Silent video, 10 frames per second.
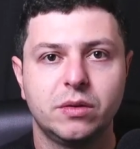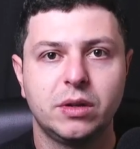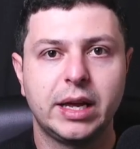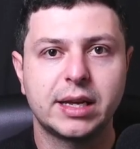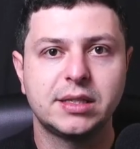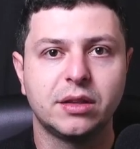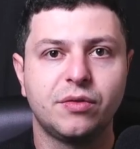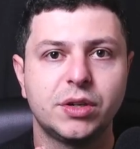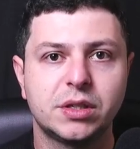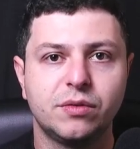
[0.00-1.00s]
like I said,
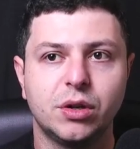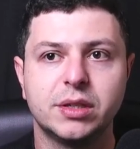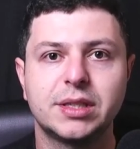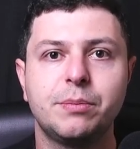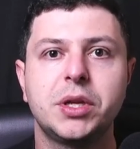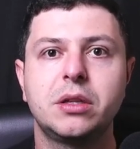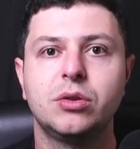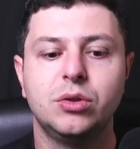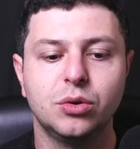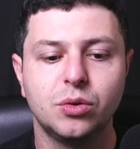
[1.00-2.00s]
first of all, something to
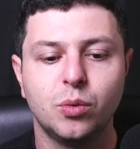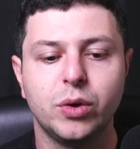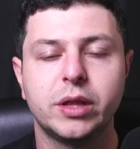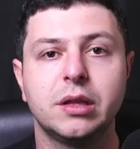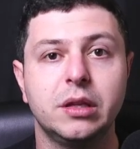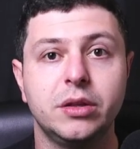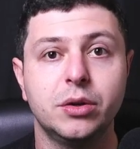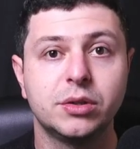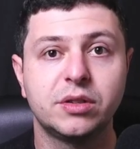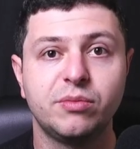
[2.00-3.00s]
do with the
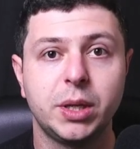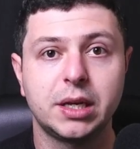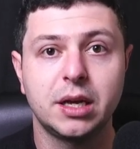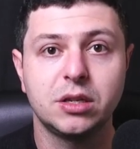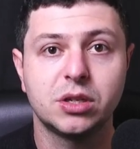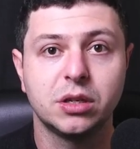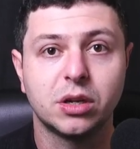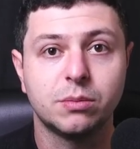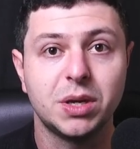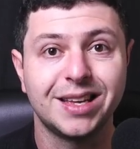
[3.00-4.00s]
dose of medication
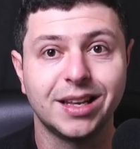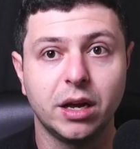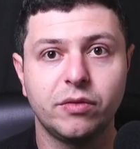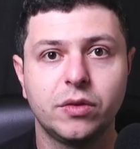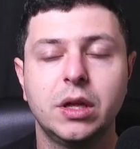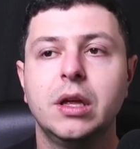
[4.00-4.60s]
not being enough,